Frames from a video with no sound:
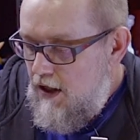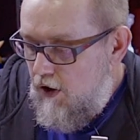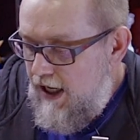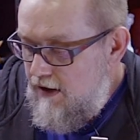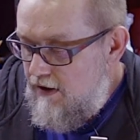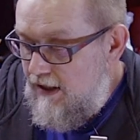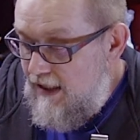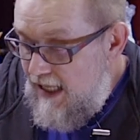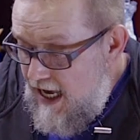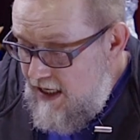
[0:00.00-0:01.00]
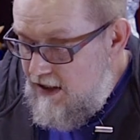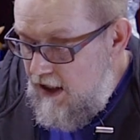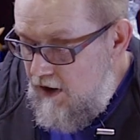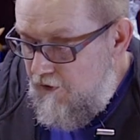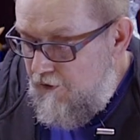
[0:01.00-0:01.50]
Okay, the last
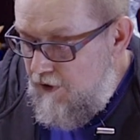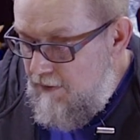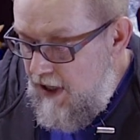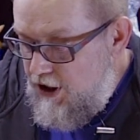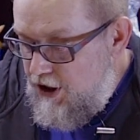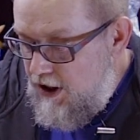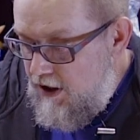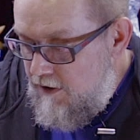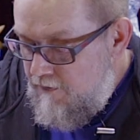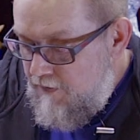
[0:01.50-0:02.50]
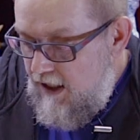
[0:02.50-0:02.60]
information